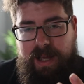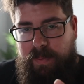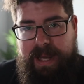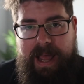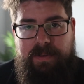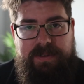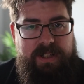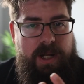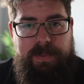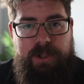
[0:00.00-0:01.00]
I went out and
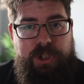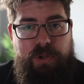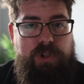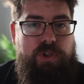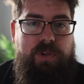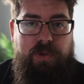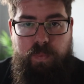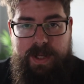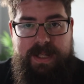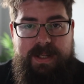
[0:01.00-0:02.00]
did a couple of shoots during the
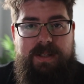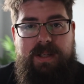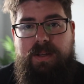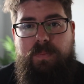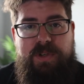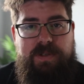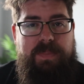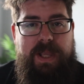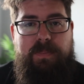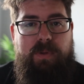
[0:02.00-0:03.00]
week with
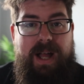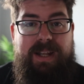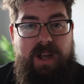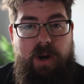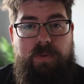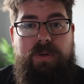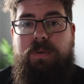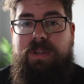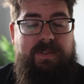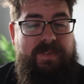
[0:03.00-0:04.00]
some people I know
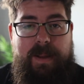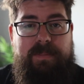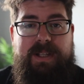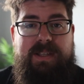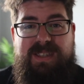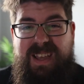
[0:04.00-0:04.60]
and their families.